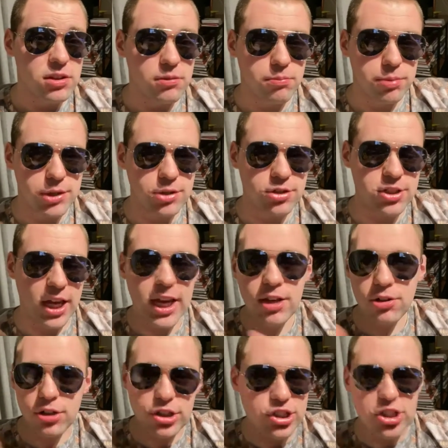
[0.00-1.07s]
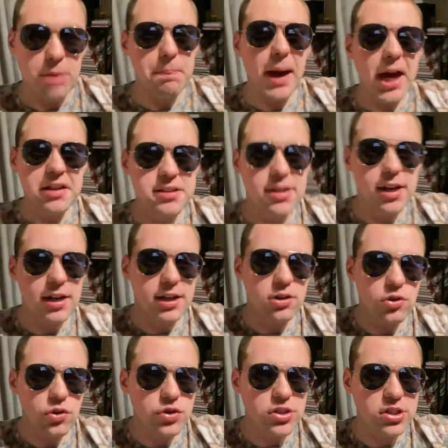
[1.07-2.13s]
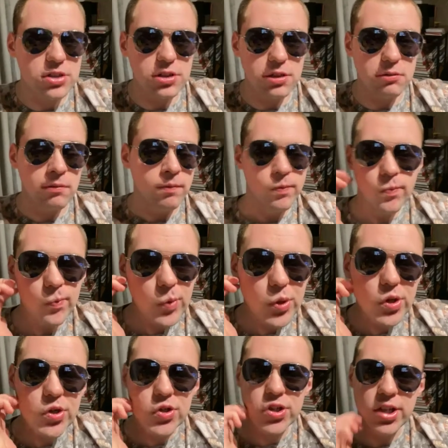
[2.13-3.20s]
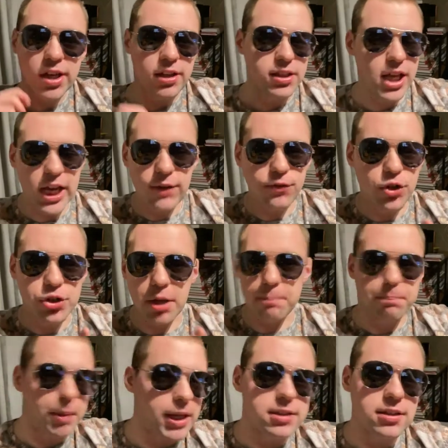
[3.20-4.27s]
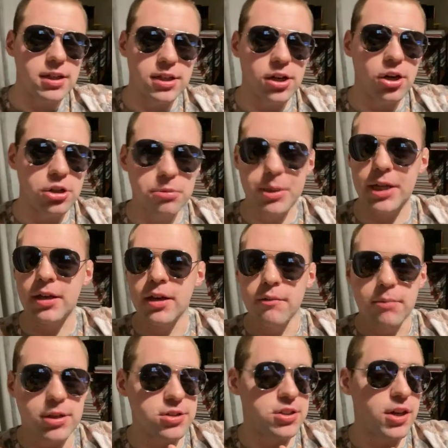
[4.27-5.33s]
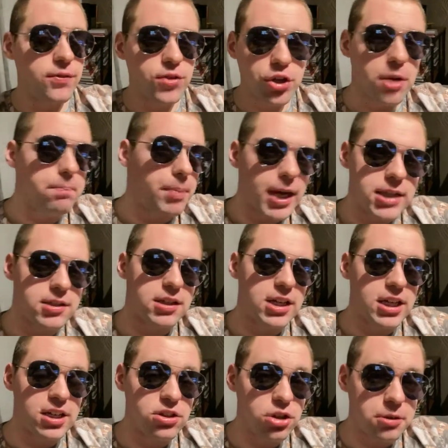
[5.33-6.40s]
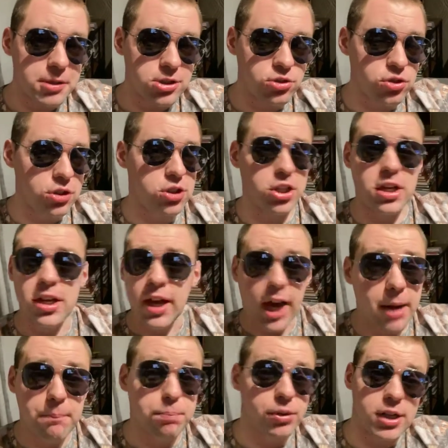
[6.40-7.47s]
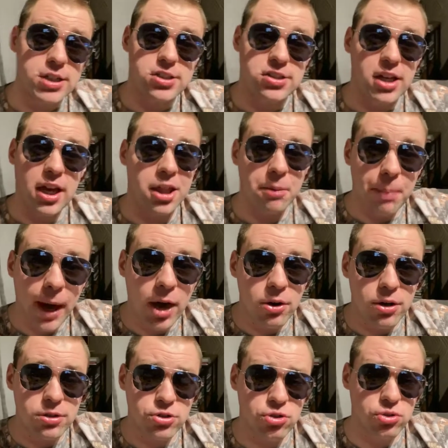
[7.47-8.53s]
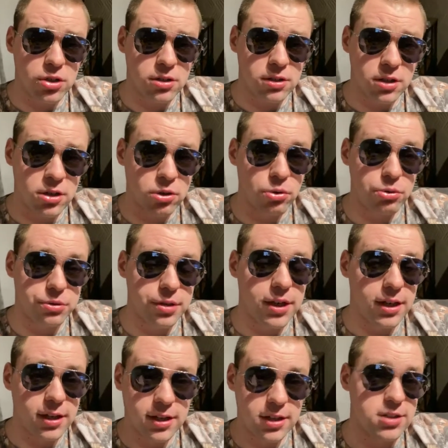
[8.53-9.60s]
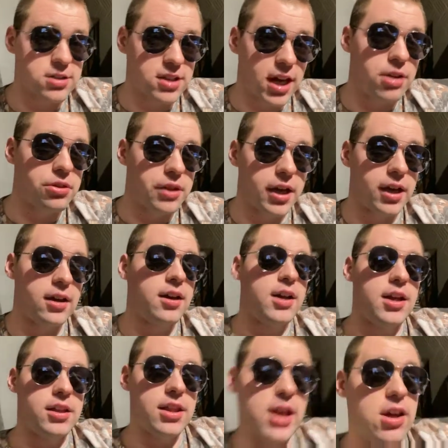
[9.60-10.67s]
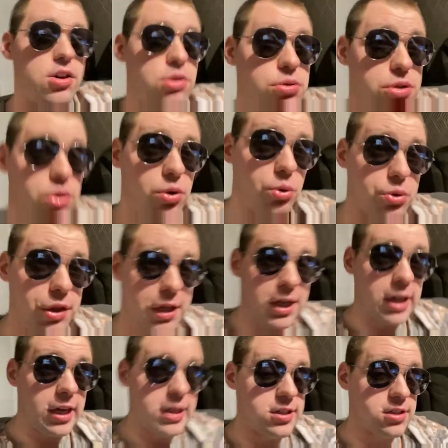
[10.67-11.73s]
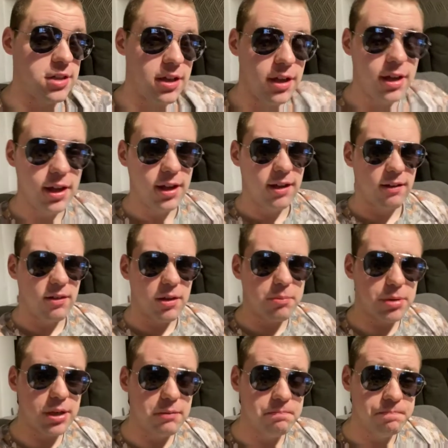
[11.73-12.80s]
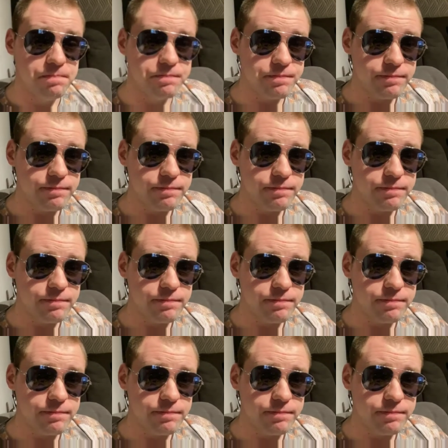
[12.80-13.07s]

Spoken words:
because England's the bad guy all of a sudden. Because they've got a better economy. Because they've got a better economic structure. And plus, they're the power holders down there. They hold all the keys. But